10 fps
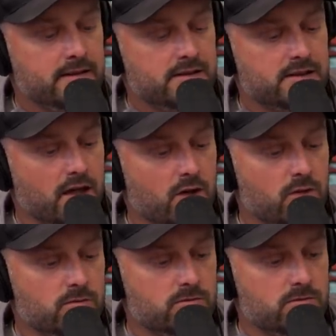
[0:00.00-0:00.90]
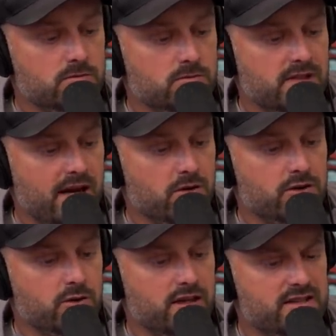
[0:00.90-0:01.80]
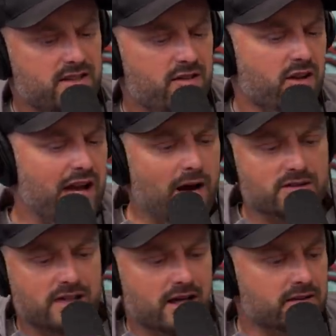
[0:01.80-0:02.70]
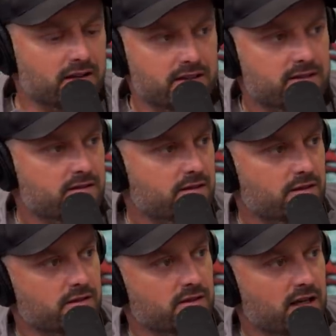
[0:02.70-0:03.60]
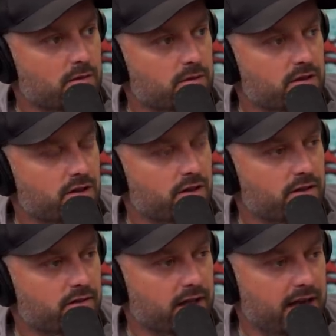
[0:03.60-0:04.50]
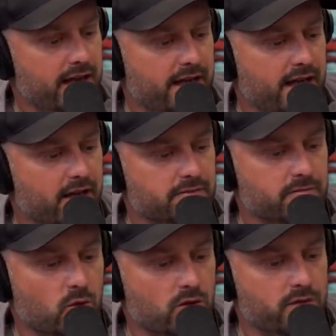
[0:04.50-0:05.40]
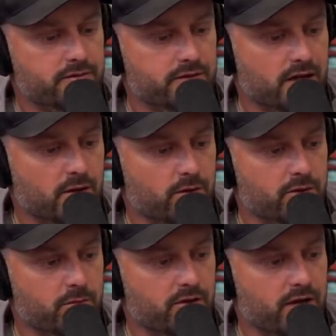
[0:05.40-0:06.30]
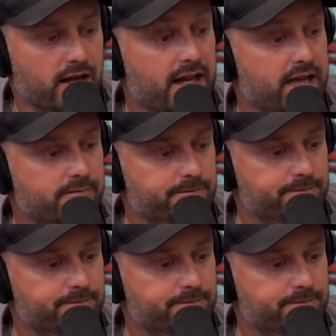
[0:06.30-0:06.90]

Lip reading: So they were doing this, you know, and I was kind of like, you're like hanging out more, you know, with your, you're not 8.